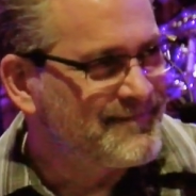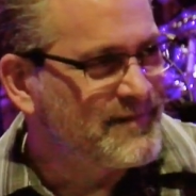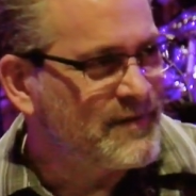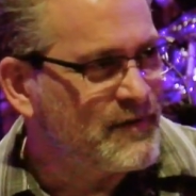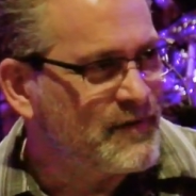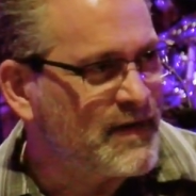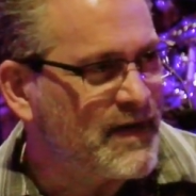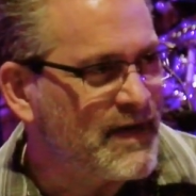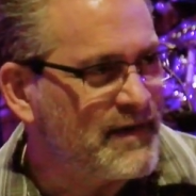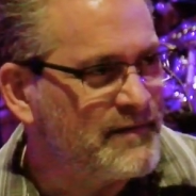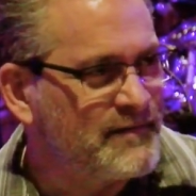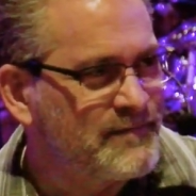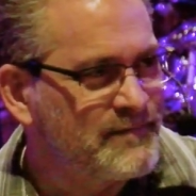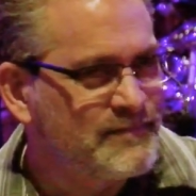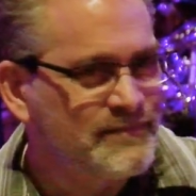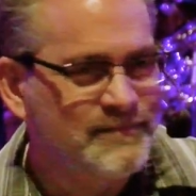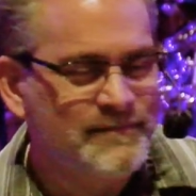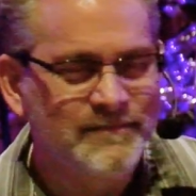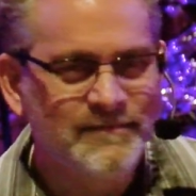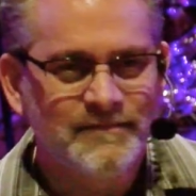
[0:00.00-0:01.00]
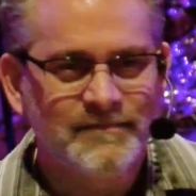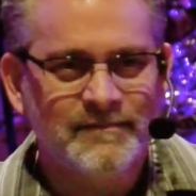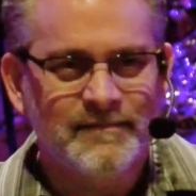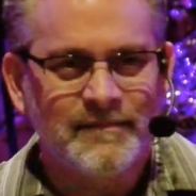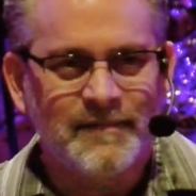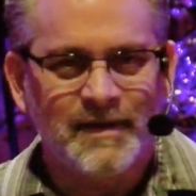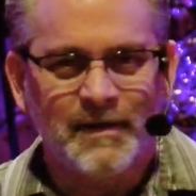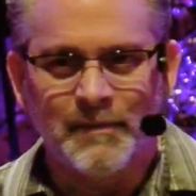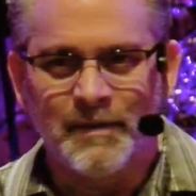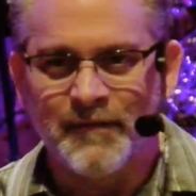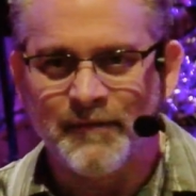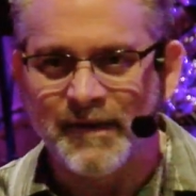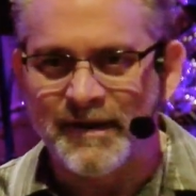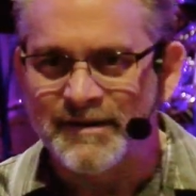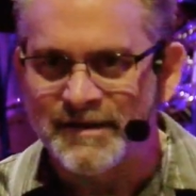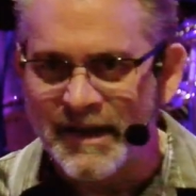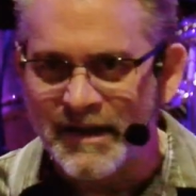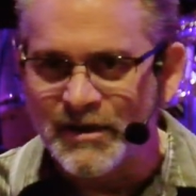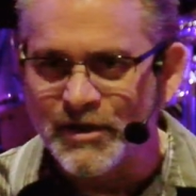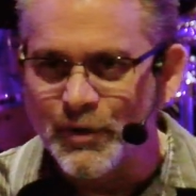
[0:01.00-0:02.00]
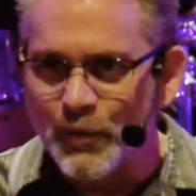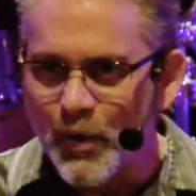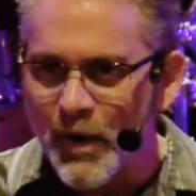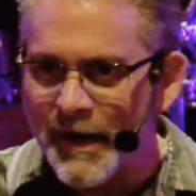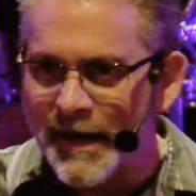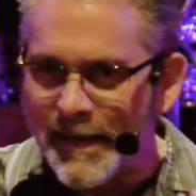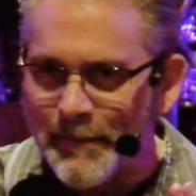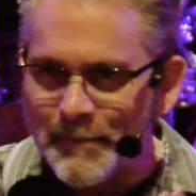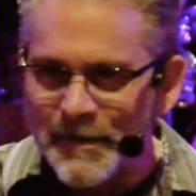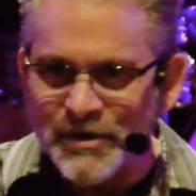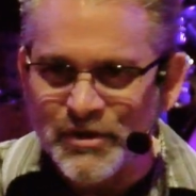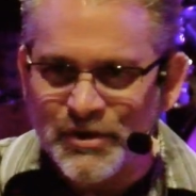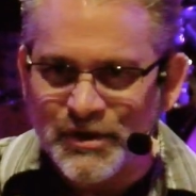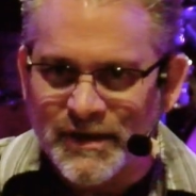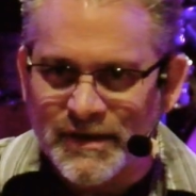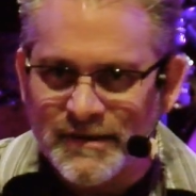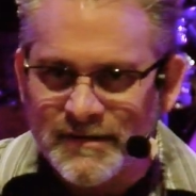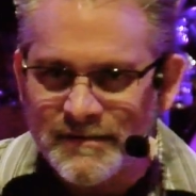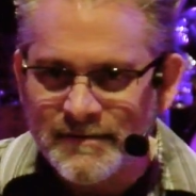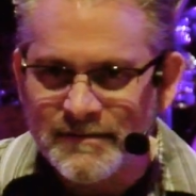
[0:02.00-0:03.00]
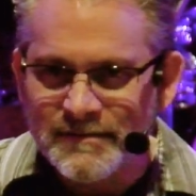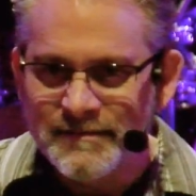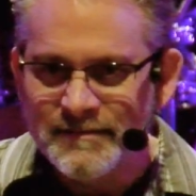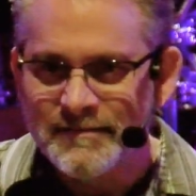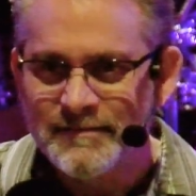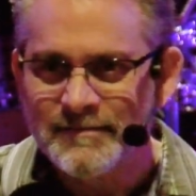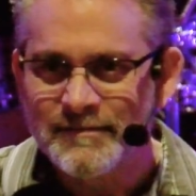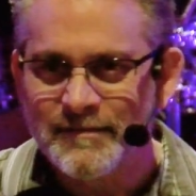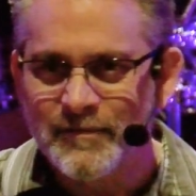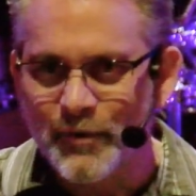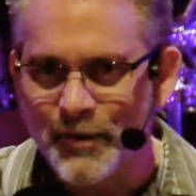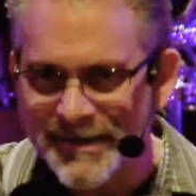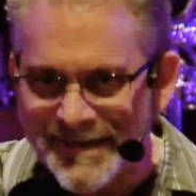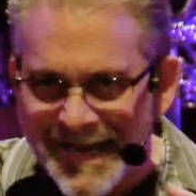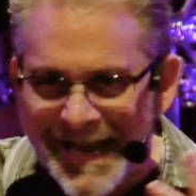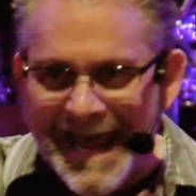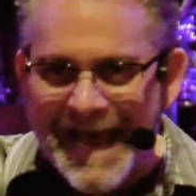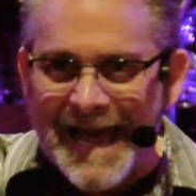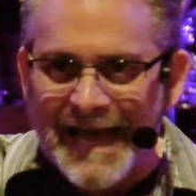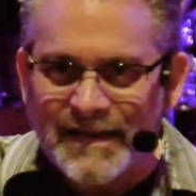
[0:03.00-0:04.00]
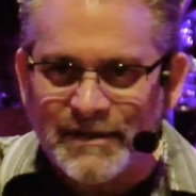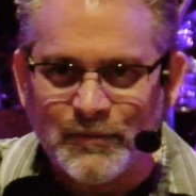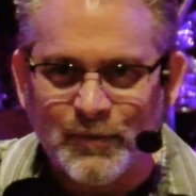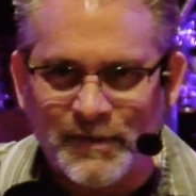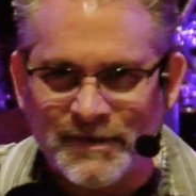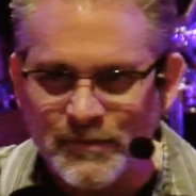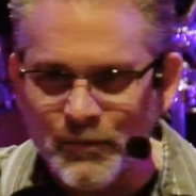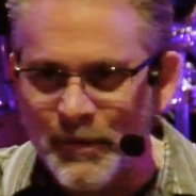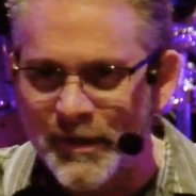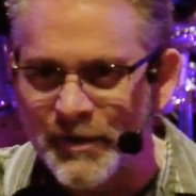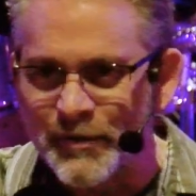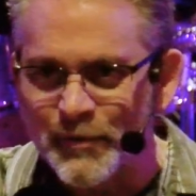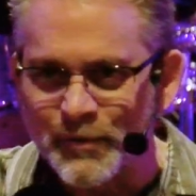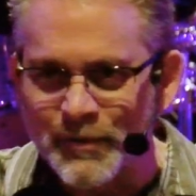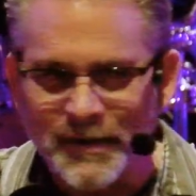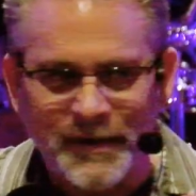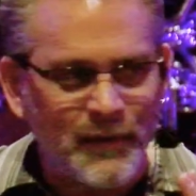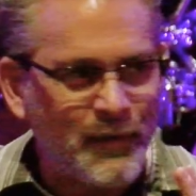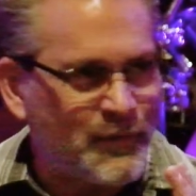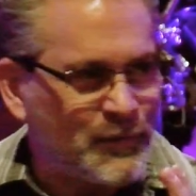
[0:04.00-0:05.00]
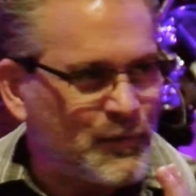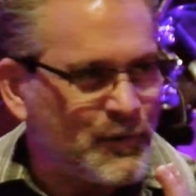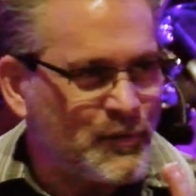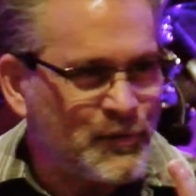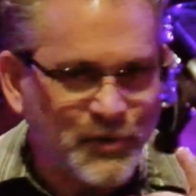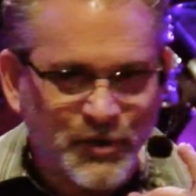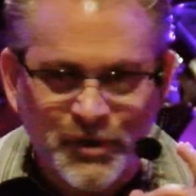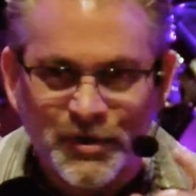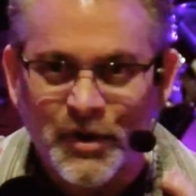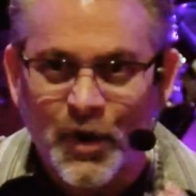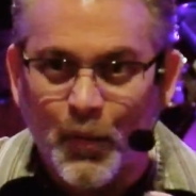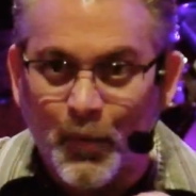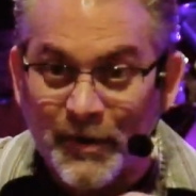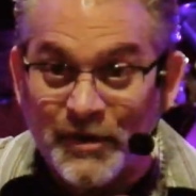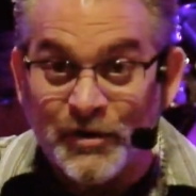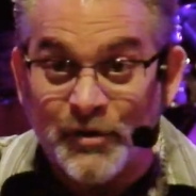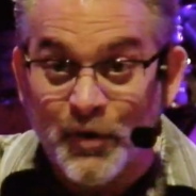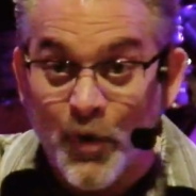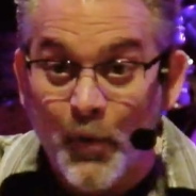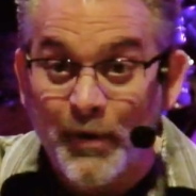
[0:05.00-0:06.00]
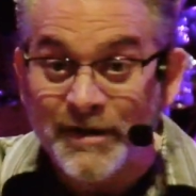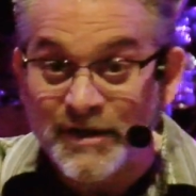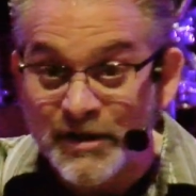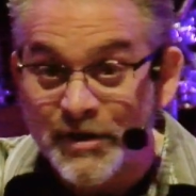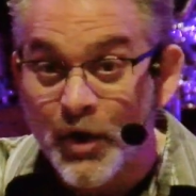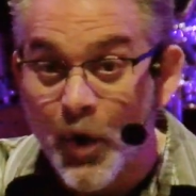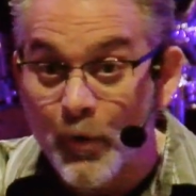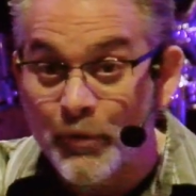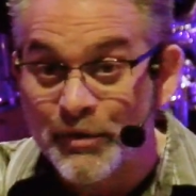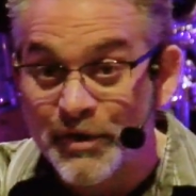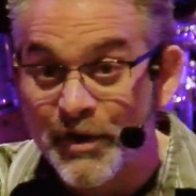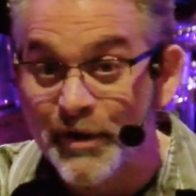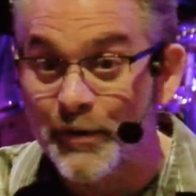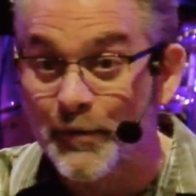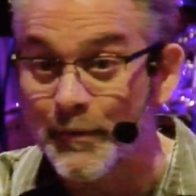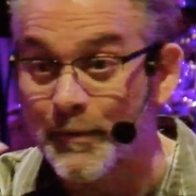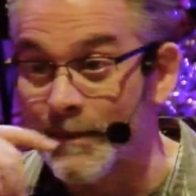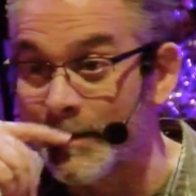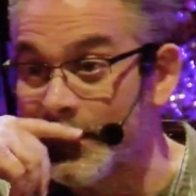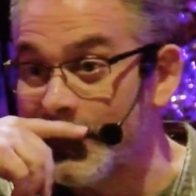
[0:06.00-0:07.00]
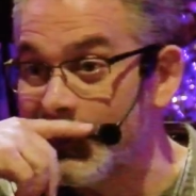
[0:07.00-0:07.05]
Okay, I mean, if I send you on a mission or a task, you should know what you're going to go do.